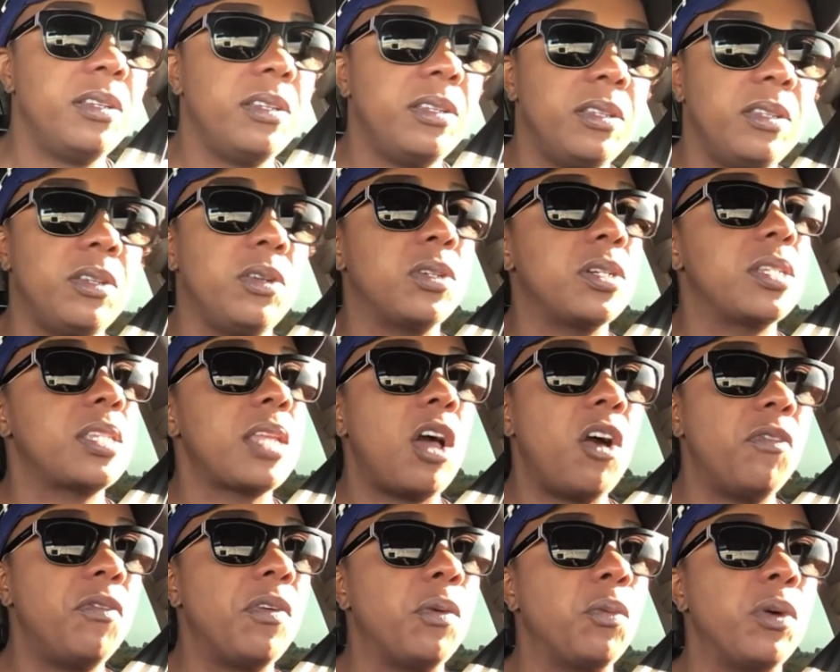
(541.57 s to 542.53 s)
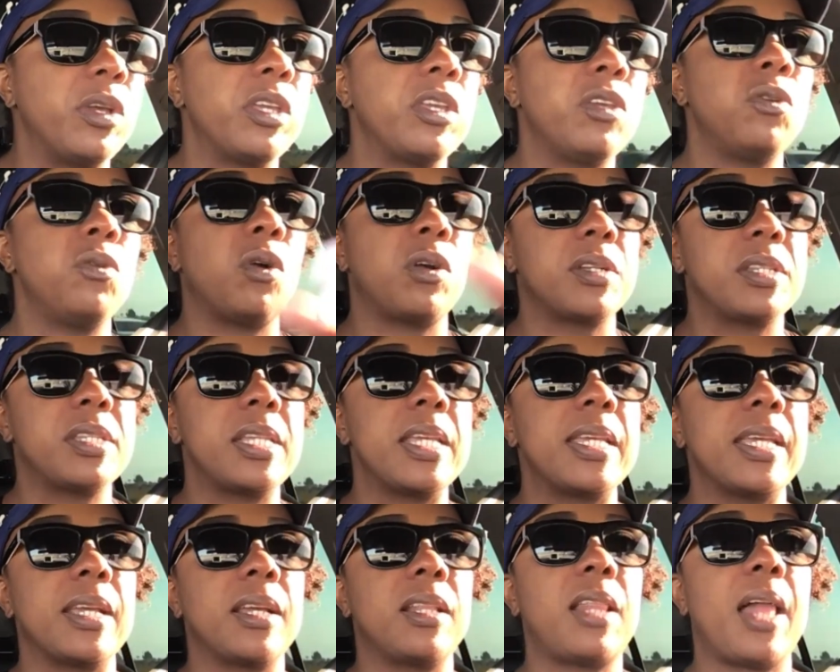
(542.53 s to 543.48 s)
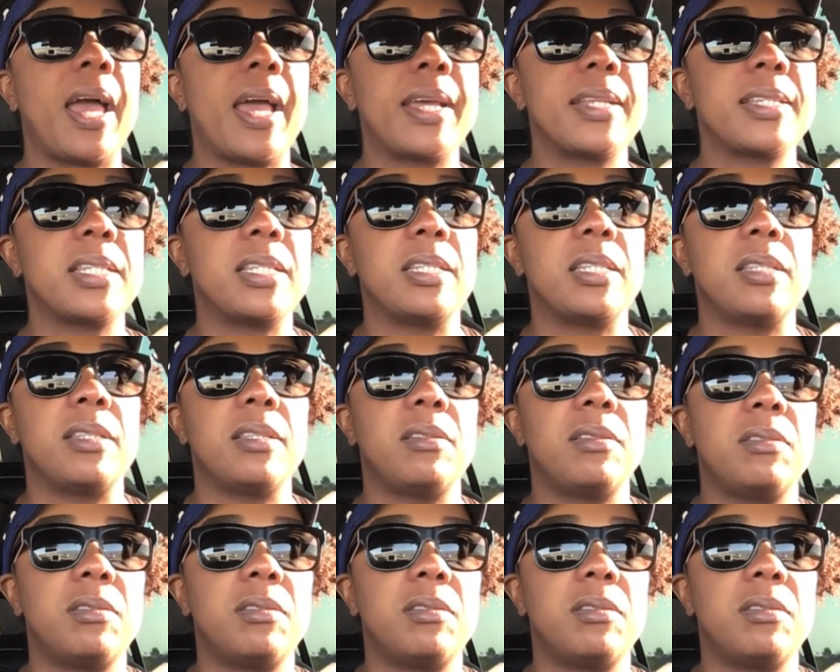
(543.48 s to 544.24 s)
yourself and what you are seeing in class and